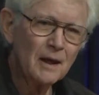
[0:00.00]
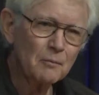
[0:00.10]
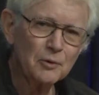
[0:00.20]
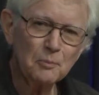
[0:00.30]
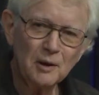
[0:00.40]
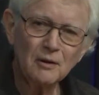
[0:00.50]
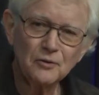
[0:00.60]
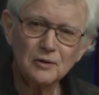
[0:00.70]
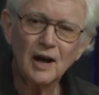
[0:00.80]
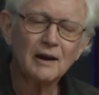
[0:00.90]
But the parents
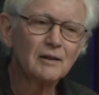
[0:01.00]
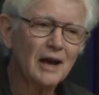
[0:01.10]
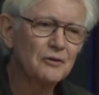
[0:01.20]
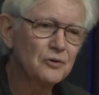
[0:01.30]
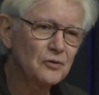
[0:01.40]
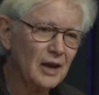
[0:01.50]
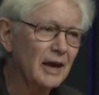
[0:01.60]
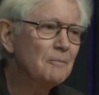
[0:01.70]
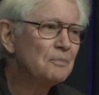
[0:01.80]
are not allowed to stay.